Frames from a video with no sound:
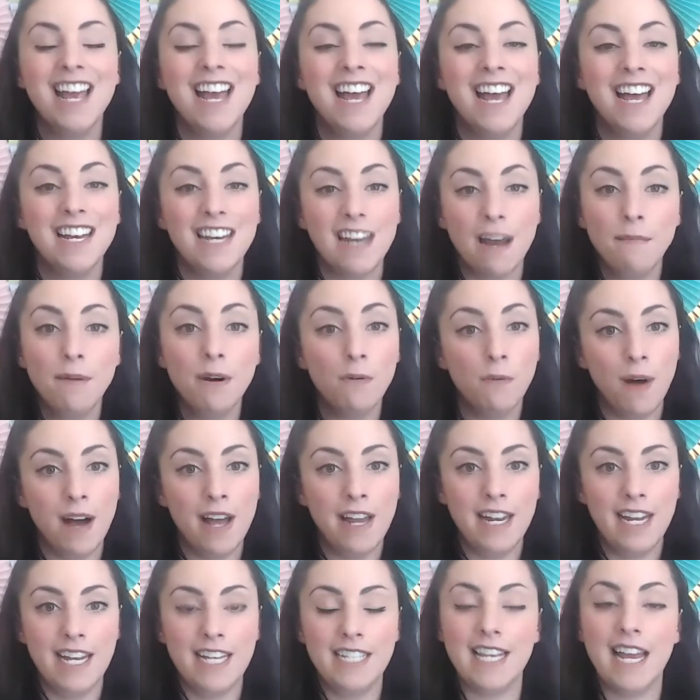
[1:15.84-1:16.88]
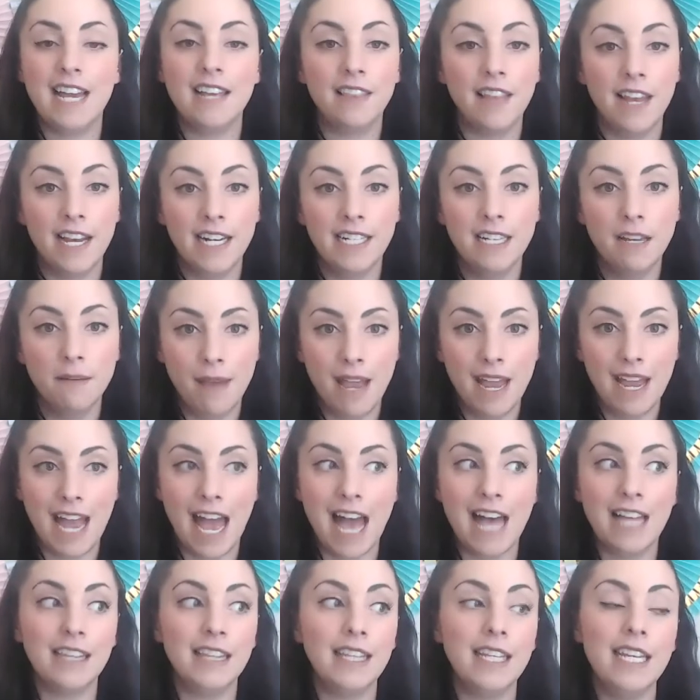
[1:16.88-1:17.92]
Number one is I like to make
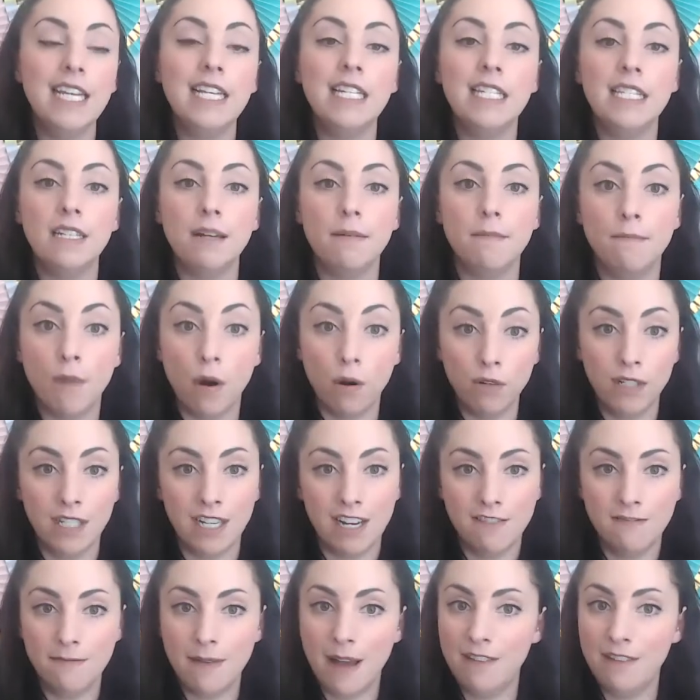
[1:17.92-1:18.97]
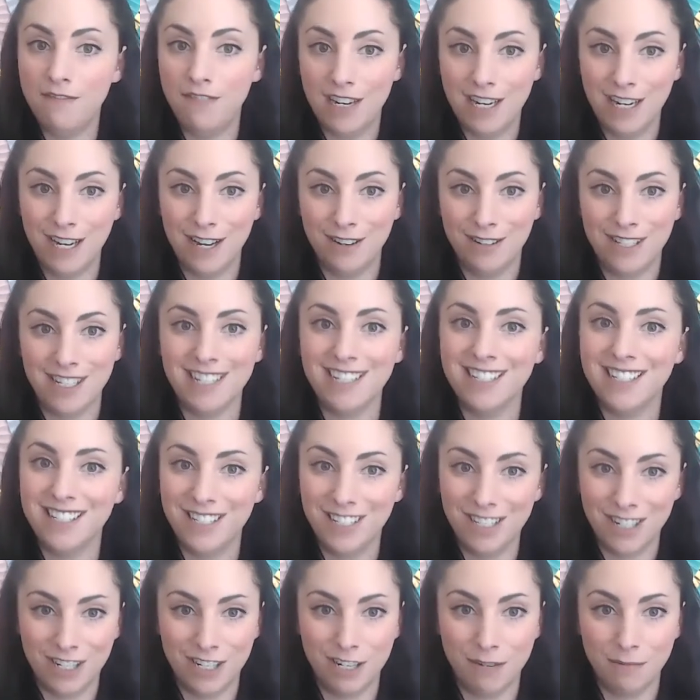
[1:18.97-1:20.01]
at least most of my videos
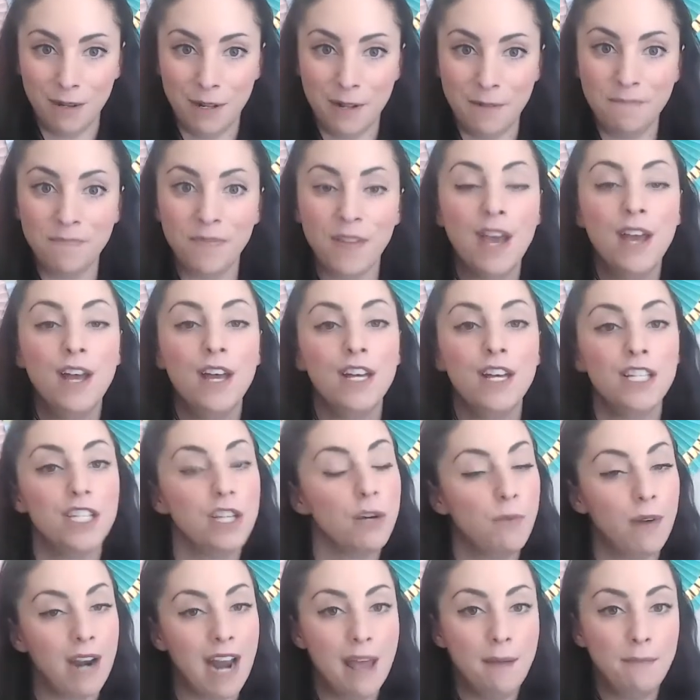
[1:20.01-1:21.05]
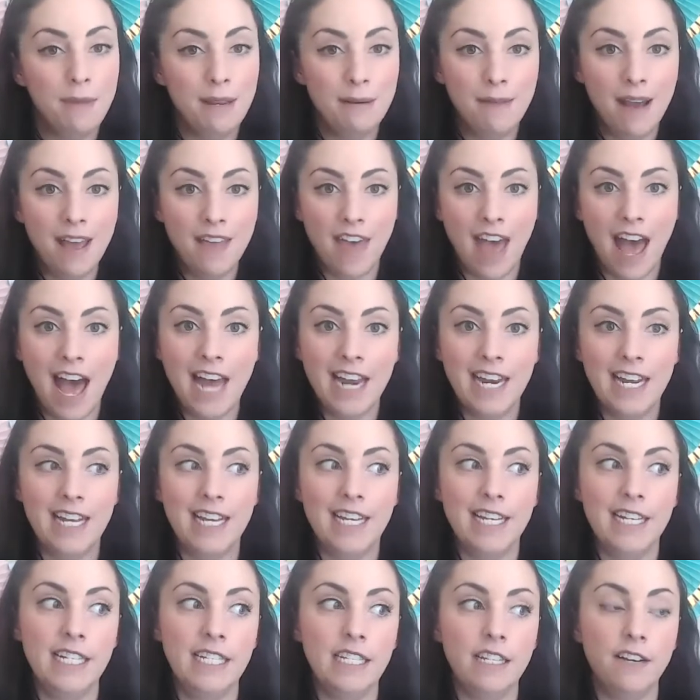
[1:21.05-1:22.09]
searchable. So what I mean by that
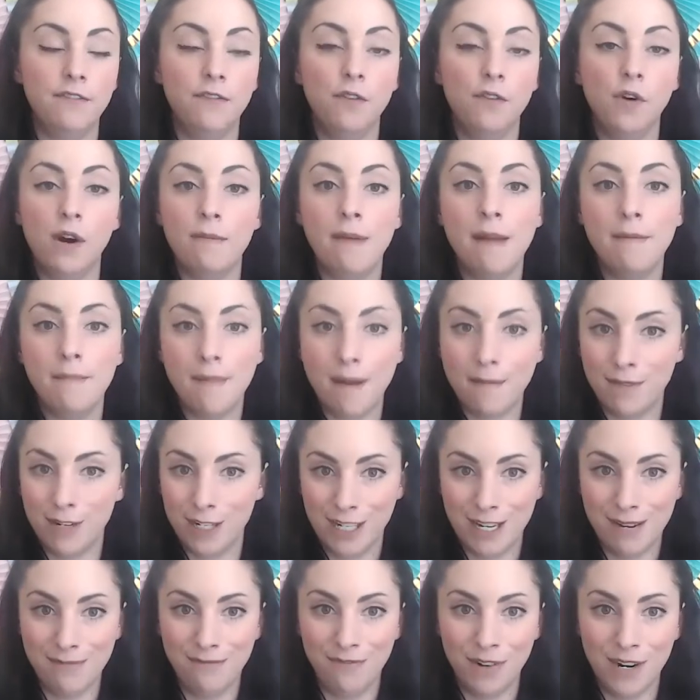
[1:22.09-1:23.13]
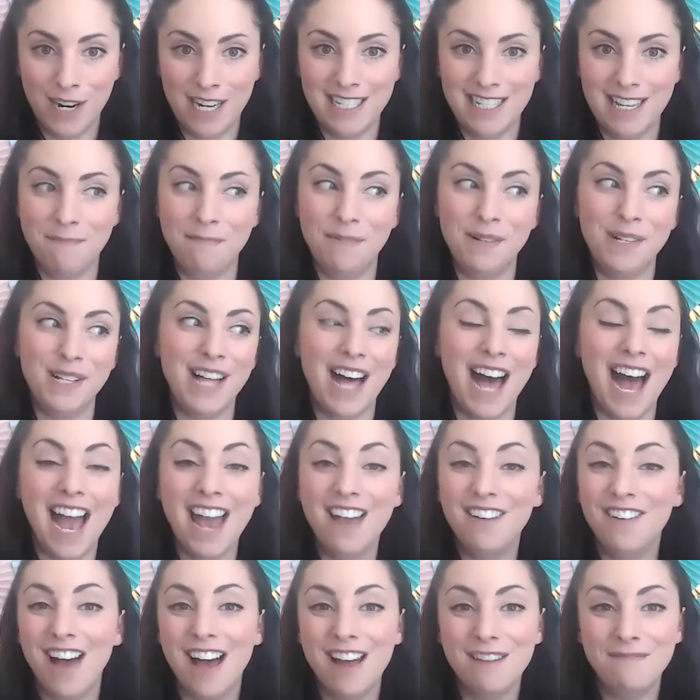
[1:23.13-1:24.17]
is for my membership, for example,
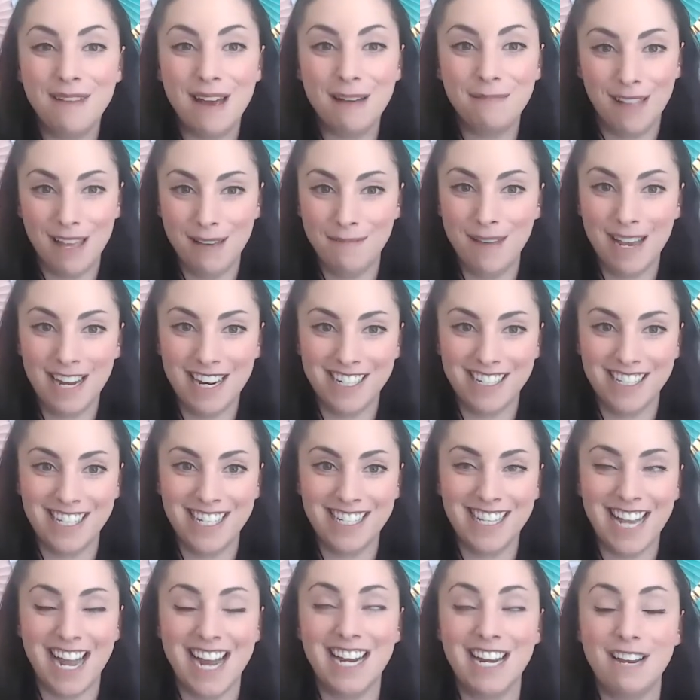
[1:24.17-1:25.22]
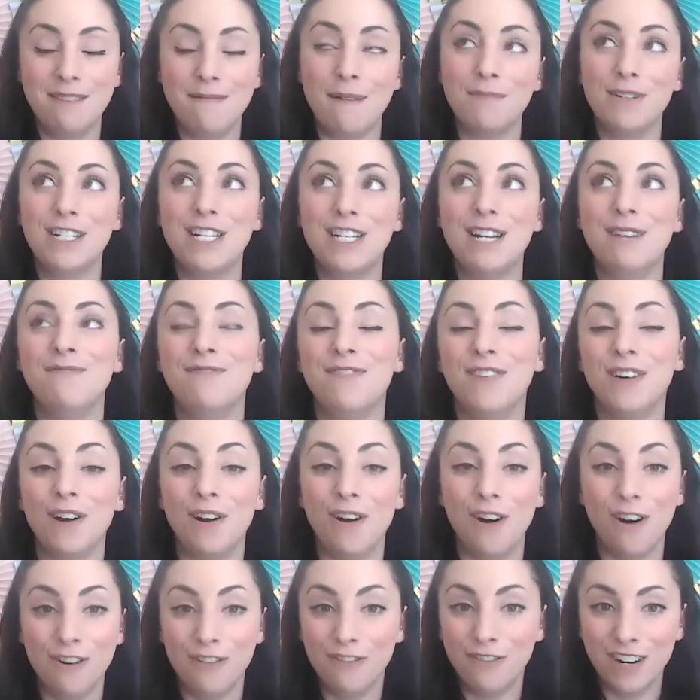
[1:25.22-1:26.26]
I've had my Playmaker Society membership for
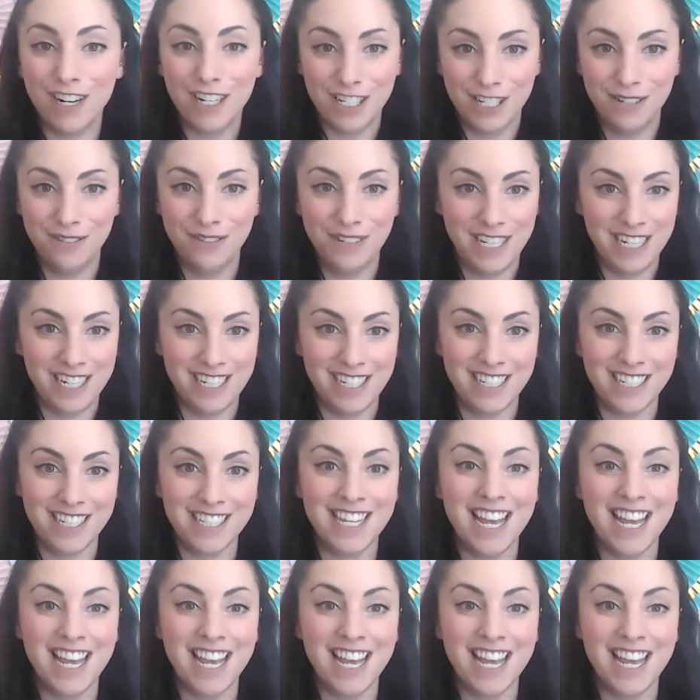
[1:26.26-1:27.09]
over 2 years.